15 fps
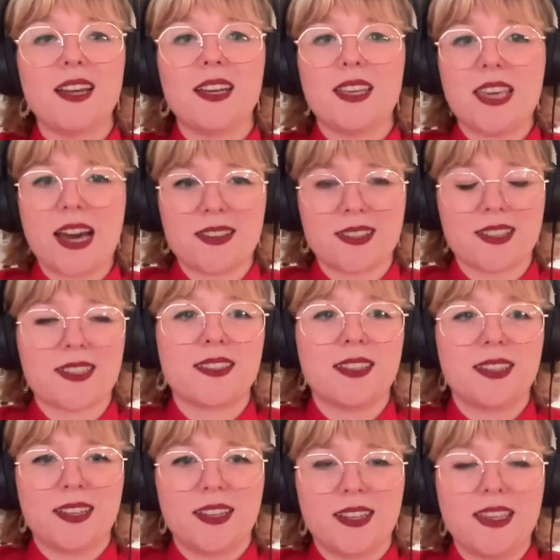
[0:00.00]
yes.
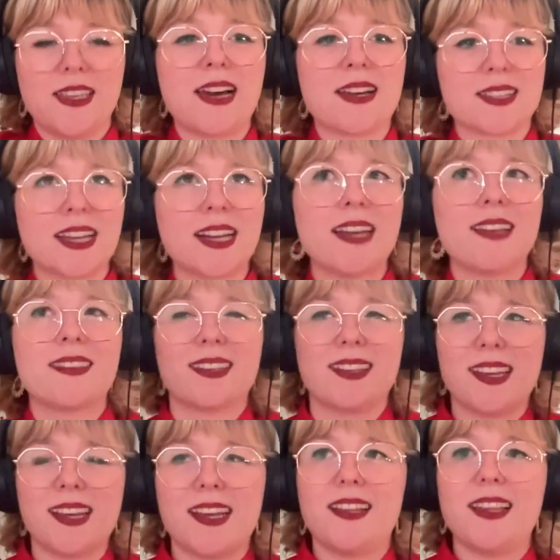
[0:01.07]
Yes. And
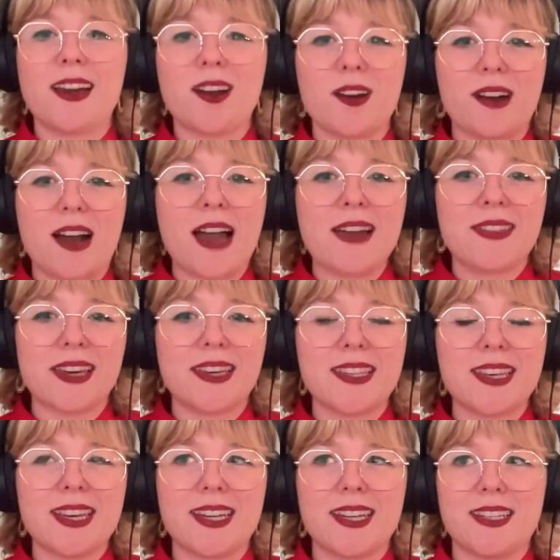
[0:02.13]
I
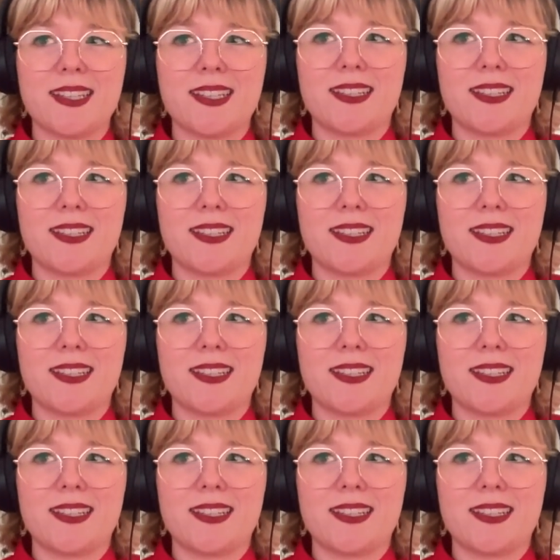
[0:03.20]
think that